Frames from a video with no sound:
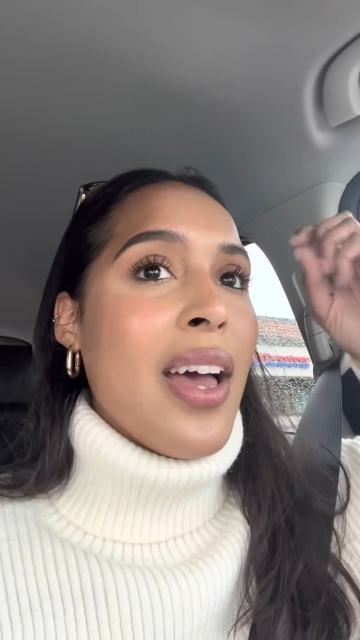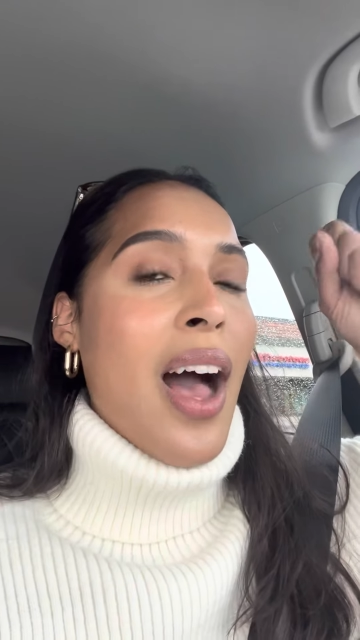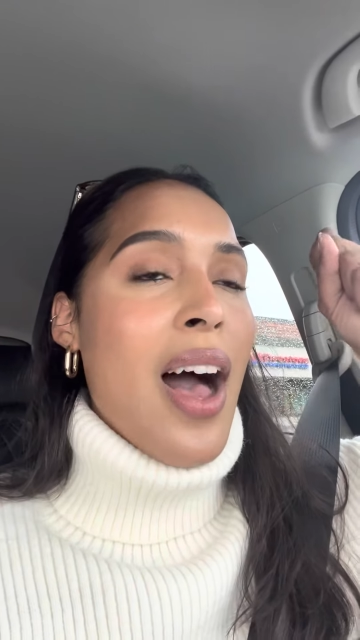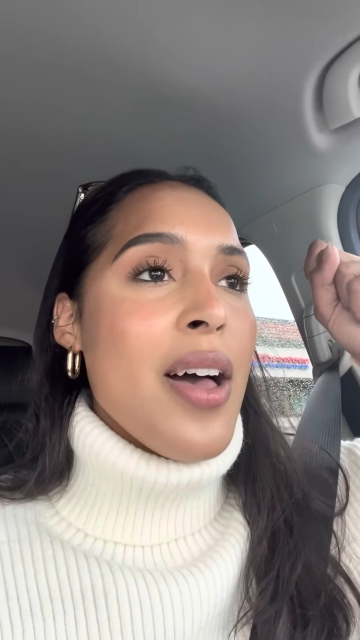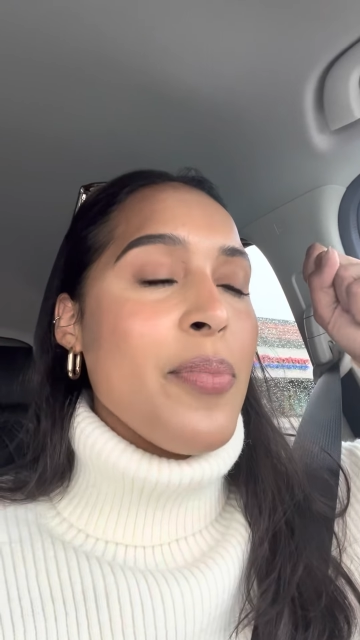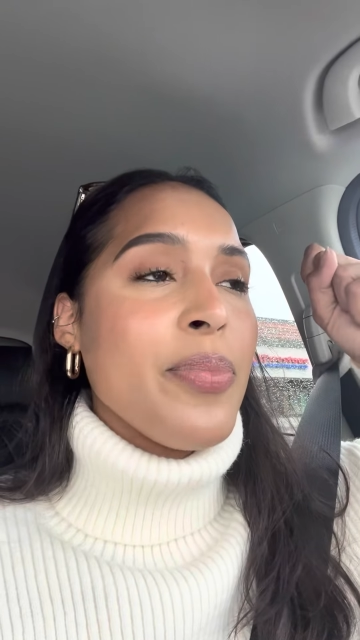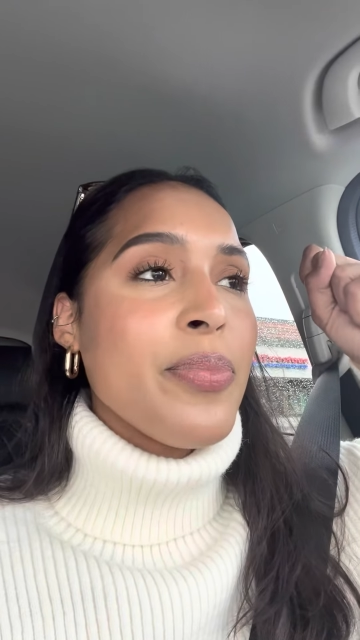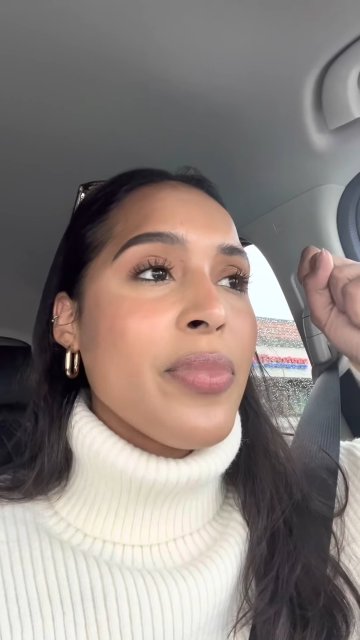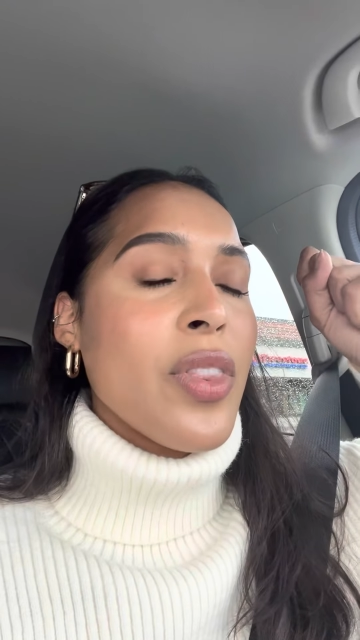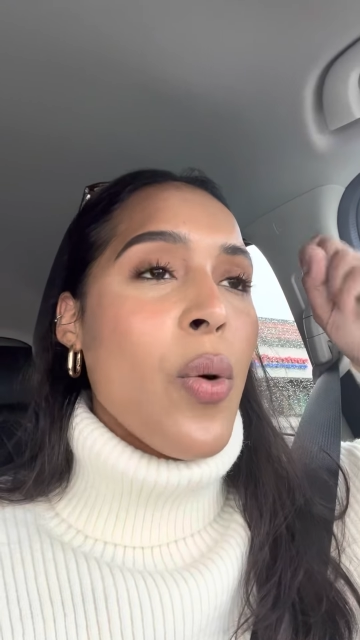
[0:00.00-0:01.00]
um,
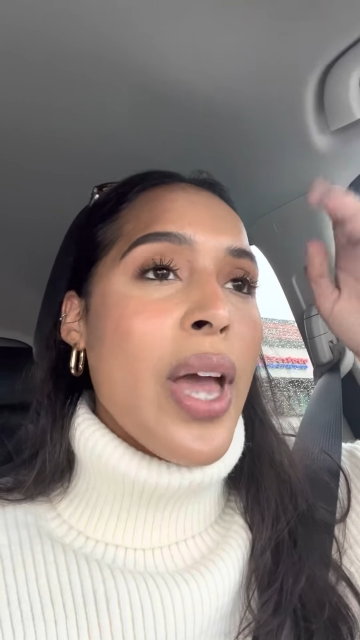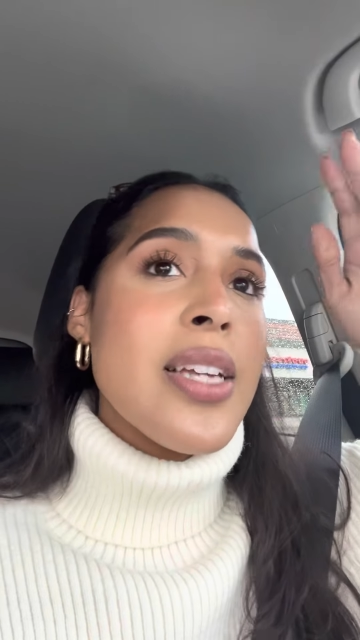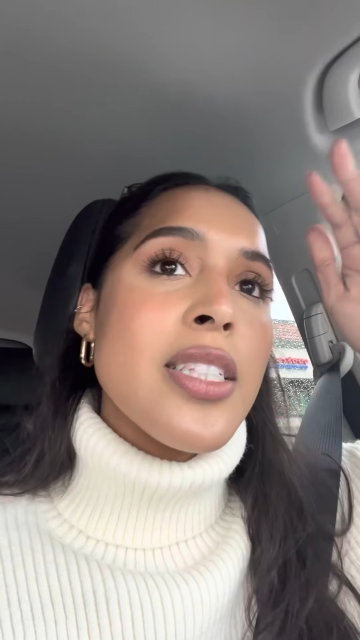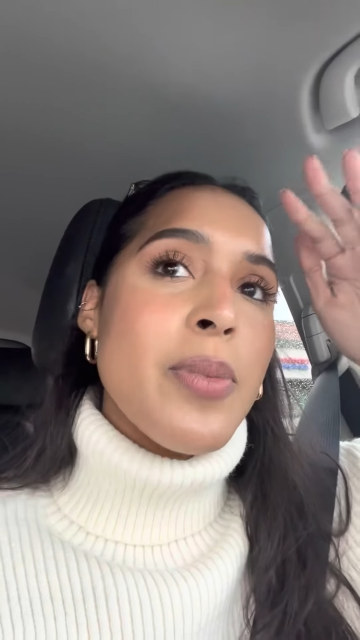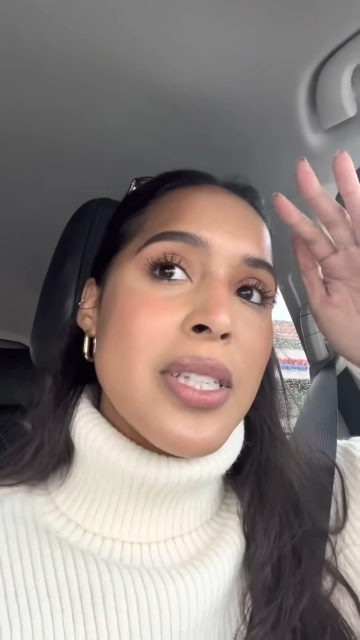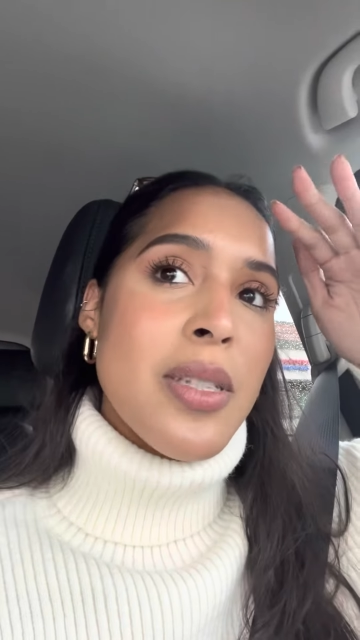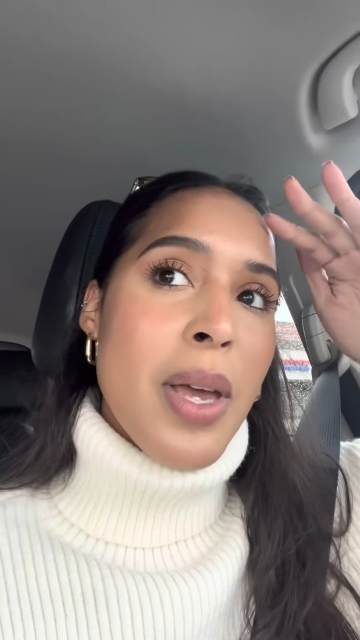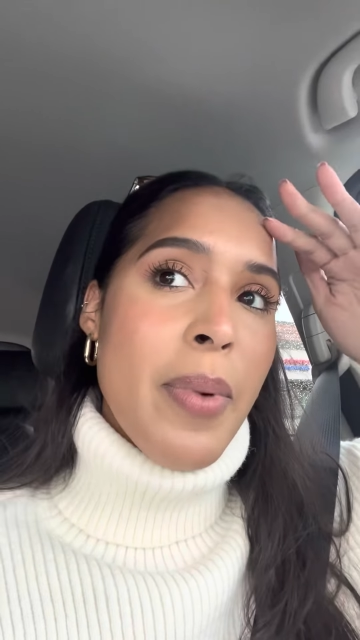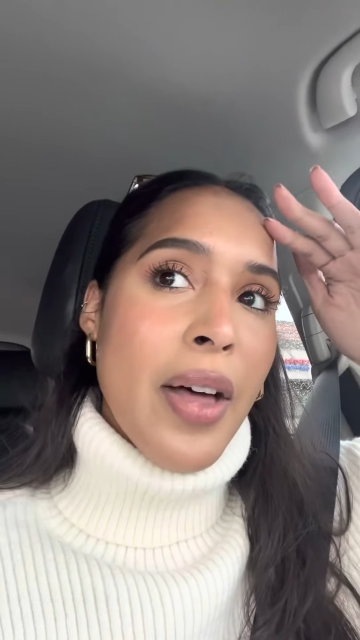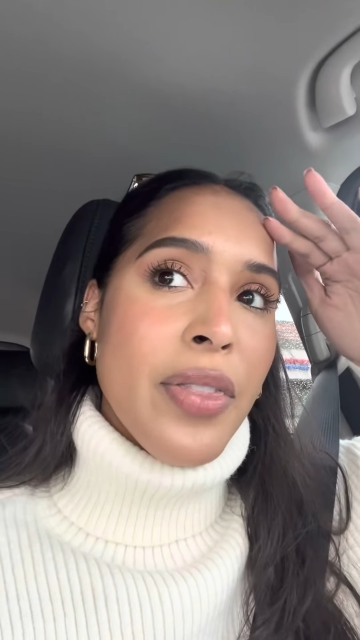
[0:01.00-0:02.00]
the way he speaks to me
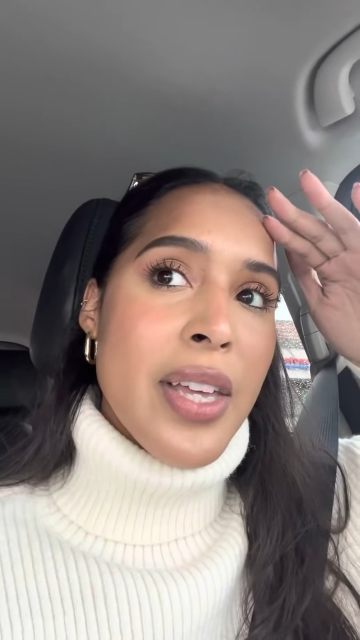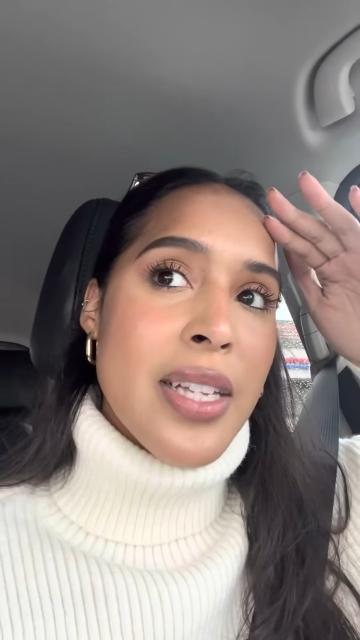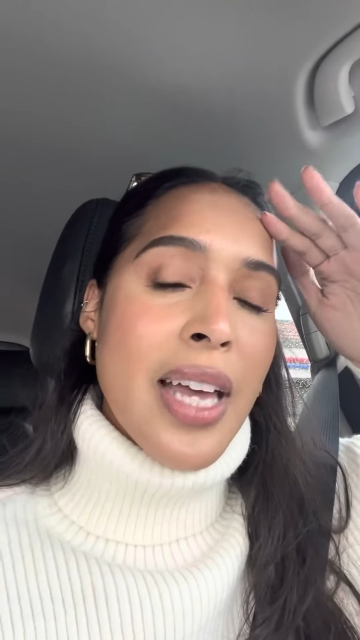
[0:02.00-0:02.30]
about this,